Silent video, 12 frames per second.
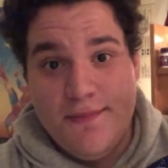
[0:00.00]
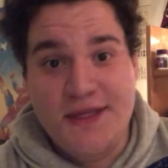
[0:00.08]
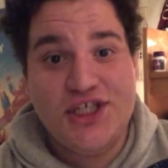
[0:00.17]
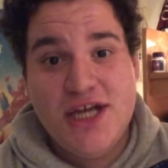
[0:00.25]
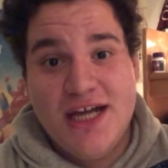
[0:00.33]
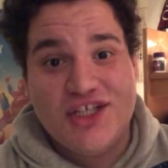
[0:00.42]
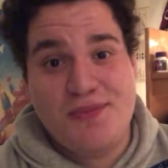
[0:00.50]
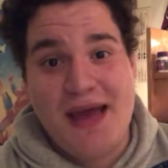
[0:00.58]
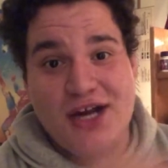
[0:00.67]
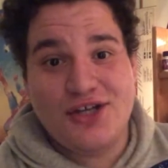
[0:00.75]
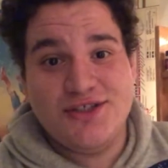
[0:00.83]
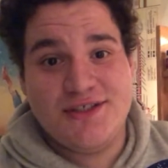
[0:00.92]
Meshach
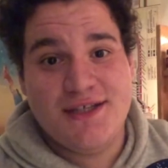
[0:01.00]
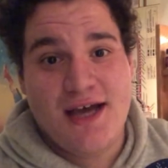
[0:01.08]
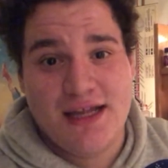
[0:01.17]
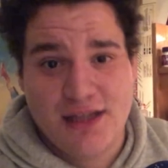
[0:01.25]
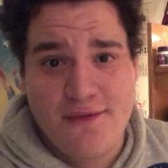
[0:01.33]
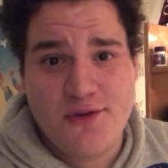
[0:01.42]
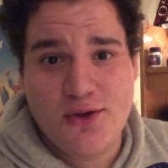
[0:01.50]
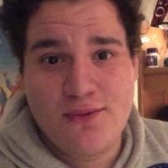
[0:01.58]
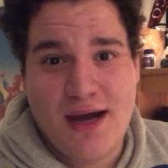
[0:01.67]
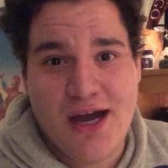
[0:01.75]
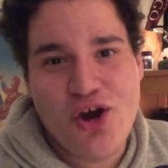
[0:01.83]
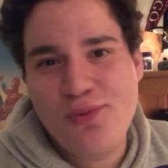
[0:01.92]
Schmackers, I love you.
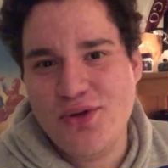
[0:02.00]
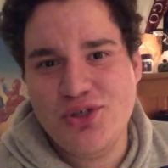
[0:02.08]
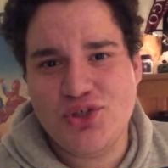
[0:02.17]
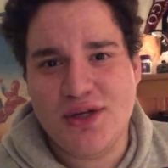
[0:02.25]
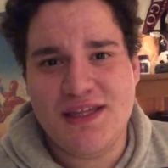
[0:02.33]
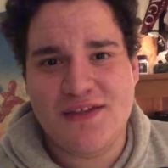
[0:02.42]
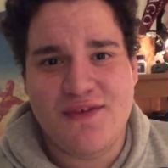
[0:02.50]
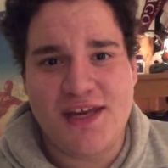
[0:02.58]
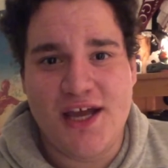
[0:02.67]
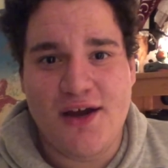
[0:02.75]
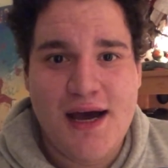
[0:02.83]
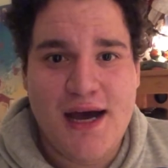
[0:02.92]
I hope you enjoyed this
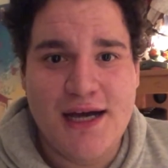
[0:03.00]
video.